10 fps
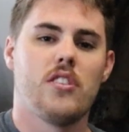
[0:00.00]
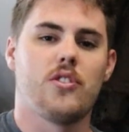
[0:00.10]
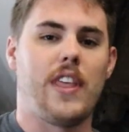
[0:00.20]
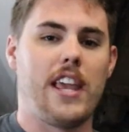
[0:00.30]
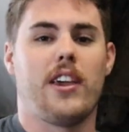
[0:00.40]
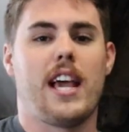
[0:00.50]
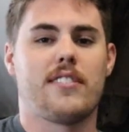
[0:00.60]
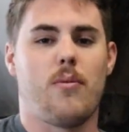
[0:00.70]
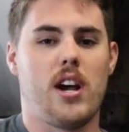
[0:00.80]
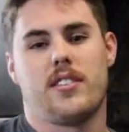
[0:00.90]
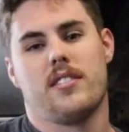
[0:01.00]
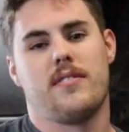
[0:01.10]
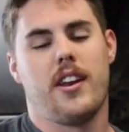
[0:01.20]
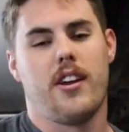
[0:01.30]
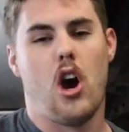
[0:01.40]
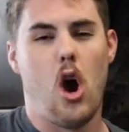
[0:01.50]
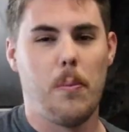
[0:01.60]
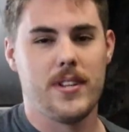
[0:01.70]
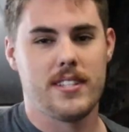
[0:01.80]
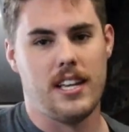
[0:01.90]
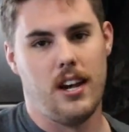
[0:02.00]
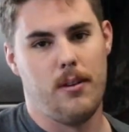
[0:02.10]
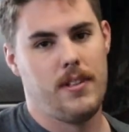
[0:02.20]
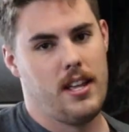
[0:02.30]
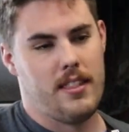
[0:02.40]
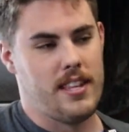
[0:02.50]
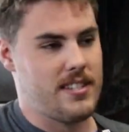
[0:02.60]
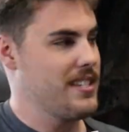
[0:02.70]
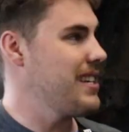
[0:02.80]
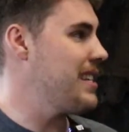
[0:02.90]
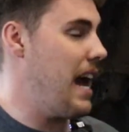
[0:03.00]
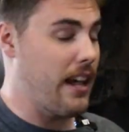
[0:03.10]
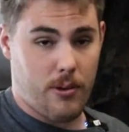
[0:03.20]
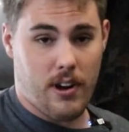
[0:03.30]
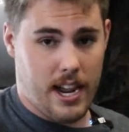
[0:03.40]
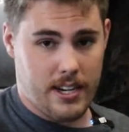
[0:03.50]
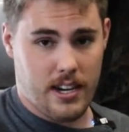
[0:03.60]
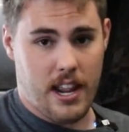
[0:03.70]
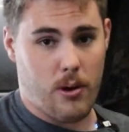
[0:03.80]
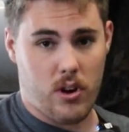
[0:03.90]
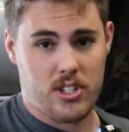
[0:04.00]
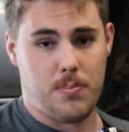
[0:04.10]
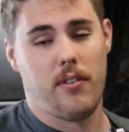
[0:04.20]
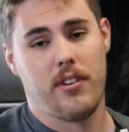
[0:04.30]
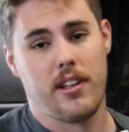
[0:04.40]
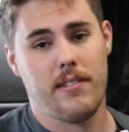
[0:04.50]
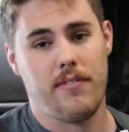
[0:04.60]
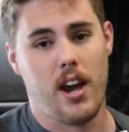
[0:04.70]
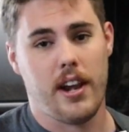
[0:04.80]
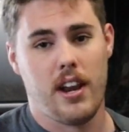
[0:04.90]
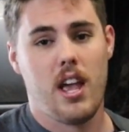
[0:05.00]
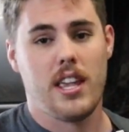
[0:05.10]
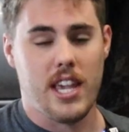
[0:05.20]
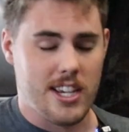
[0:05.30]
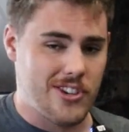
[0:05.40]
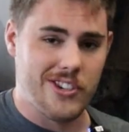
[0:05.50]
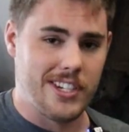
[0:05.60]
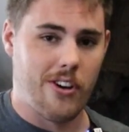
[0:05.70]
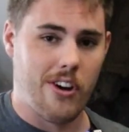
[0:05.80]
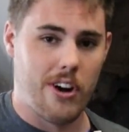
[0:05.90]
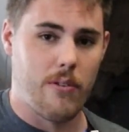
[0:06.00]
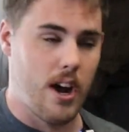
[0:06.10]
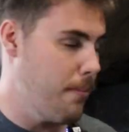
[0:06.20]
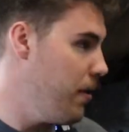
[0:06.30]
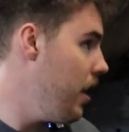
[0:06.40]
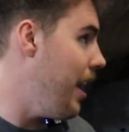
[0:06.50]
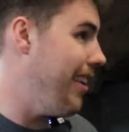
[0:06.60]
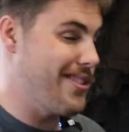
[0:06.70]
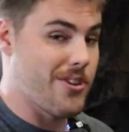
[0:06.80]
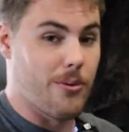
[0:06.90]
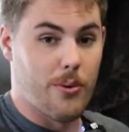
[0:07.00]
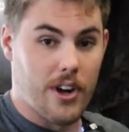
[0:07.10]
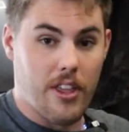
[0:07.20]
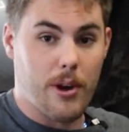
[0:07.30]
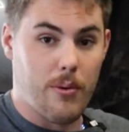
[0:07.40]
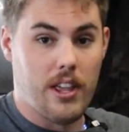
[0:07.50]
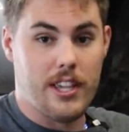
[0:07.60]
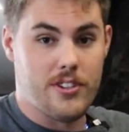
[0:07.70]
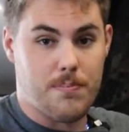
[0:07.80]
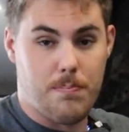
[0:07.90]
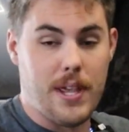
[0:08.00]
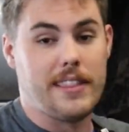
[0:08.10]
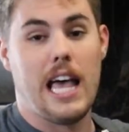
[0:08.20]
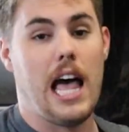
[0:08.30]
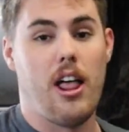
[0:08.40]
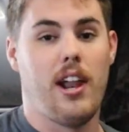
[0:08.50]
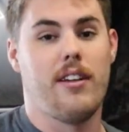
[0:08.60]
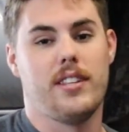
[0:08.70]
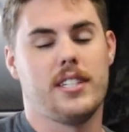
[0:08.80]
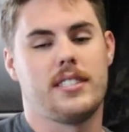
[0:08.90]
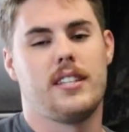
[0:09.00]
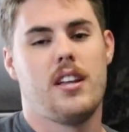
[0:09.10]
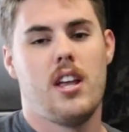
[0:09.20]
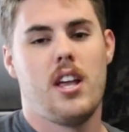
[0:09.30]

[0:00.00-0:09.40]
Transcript: So thank you guys for watching this video. Hope this helped. This is exactly what I did and it works perfectly fine. Yes, you're still going to rub unless you really, really just beat the hell out of this.